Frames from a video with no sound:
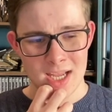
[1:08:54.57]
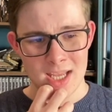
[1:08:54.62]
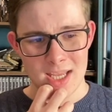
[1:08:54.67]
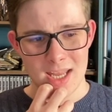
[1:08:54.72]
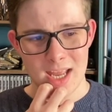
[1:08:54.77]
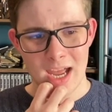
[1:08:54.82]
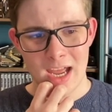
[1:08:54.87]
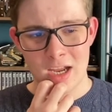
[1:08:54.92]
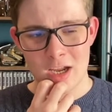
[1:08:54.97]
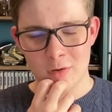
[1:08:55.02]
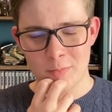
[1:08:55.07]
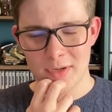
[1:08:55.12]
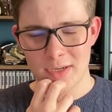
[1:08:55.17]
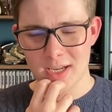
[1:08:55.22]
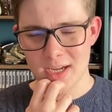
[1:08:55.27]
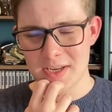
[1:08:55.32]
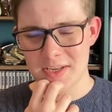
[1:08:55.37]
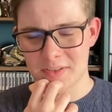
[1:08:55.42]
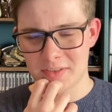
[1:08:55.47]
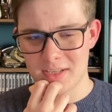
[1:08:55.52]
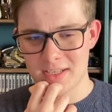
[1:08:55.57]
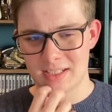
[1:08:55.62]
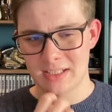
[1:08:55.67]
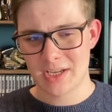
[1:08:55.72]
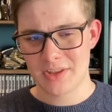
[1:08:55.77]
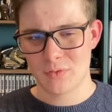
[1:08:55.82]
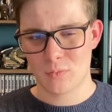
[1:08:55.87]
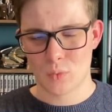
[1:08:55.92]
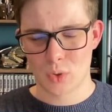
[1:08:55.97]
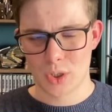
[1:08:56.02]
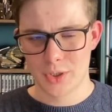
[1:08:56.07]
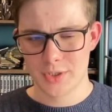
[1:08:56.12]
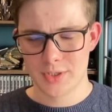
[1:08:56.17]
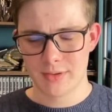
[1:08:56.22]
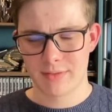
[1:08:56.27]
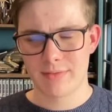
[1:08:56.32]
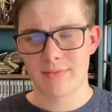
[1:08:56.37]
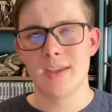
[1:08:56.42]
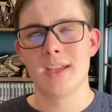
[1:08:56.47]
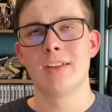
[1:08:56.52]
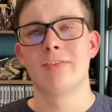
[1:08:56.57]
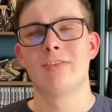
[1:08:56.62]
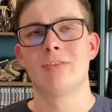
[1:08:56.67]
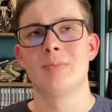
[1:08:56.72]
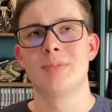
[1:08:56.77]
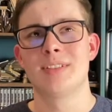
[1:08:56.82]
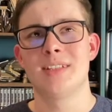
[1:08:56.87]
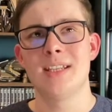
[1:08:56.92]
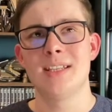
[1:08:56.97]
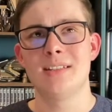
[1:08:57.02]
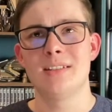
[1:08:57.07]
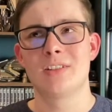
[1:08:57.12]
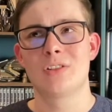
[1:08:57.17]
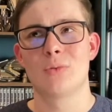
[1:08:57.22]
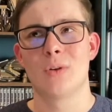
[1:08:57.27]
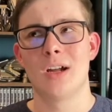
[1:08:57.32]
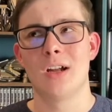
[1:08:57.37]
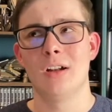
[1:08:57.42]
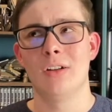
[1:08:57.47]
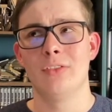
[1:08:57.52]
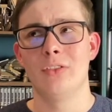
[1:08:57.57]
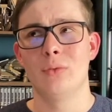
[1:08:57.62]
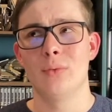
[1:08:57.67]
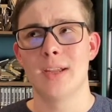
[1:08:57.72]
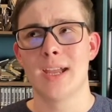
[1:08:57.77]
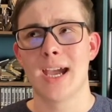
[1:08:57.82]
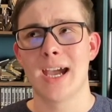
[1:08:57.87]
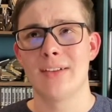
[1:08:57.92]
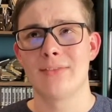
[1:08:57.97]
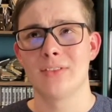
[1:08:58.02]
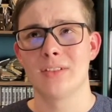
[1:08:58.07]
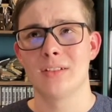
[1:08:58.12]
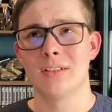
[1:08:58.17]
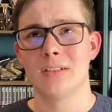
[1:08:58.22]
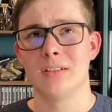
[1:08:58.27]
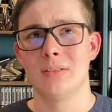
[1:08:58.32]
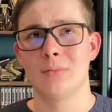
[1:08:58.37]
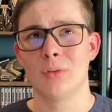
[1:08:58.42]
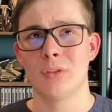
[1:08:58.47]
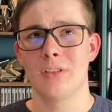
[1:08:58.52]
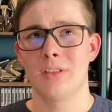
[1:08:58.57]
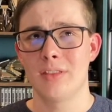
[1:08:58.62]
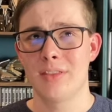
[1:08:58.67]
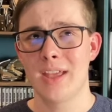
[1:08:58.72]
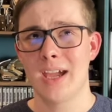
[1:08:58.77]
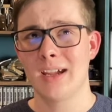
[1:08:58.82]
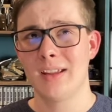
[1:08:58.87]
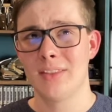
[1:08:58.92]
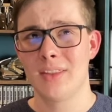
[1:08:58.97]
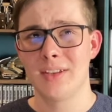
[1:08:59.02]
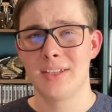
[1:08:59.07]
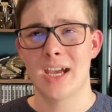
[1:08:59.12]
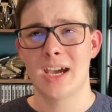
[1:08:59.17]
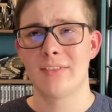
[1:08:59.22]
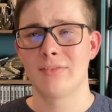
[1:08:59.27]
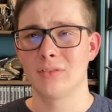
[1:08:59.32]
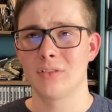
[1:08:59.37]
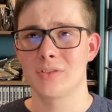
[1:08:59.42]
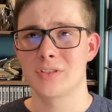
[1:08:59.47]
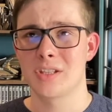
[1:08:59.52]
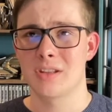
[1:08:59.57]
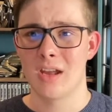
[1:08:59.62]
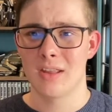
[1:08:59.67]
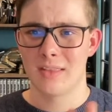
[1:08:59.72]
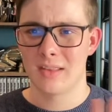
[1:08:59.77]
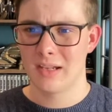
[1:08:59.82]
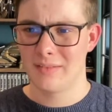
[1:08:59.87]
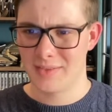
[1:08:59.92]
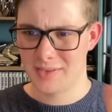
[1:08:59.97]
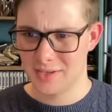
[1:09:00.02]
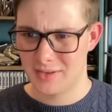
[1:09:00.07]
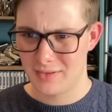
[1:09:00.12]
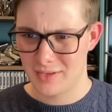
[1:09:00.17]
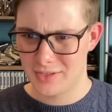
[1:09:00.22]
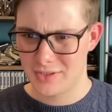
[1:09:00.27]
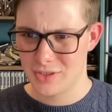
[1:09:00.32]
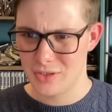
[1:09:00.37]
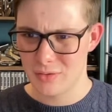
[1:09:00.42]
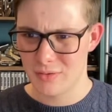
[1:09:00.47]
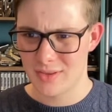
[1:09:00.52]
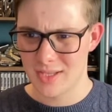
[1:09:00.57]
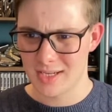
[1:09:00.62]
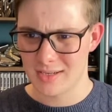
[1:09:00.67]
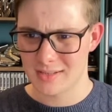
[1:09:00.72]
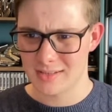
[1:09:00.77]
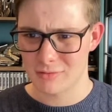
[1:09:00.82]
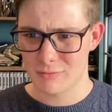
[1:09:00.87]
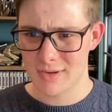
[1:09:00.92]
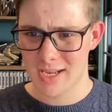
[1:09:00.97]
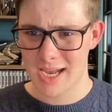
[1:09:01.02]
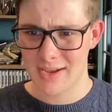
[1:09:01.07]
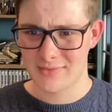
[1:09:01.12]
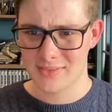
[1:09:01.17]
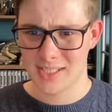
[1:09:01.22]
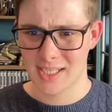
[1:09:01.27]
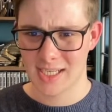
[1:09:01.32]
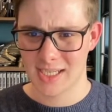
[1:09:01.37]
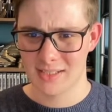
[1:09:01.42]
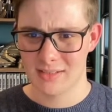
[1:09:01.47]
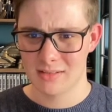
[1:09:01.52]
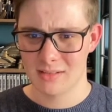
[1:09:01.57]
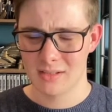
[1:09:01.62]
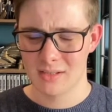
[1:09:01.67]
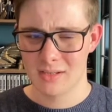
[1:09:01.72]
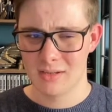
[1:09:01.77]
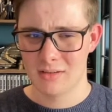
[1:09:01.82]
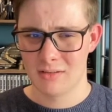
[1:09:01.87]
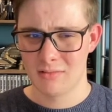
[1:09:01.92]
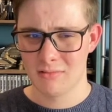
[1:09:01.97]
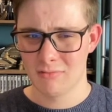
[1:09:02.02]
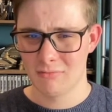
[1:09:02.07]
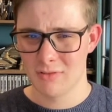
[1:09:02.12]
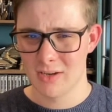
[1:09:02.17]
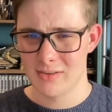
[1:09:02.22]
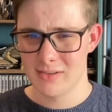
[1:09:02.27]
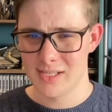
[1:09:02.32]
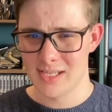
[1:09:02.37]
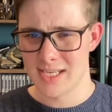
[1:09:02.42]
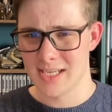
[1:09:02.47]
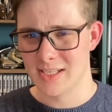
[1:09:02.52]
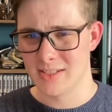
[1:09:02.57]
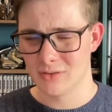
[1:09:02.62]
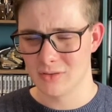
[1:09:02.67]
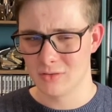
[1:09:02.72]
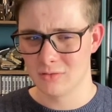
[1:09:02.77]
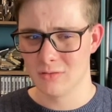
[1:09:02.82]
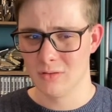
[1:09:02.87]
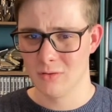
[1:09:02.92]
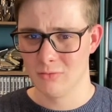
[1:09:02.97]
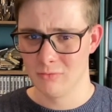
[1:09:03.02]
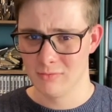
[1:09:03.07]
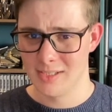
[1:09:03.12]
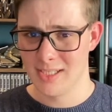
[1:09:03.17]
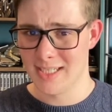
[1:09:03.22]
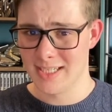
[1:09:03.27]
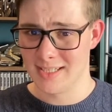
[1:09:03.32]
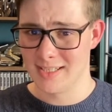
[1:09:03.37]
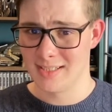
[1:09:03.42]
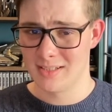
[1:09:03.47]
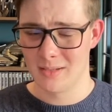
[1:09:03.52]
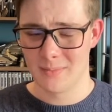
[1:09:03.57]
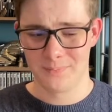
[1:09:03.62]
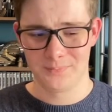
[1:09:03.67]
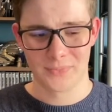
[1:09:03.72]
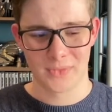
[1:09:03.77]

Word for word: Yeah, it would be nice. It's like the one thing from season twelve that we haven't. Well, that and the Davros the, the, the two things that we haven't had re-released or, or released.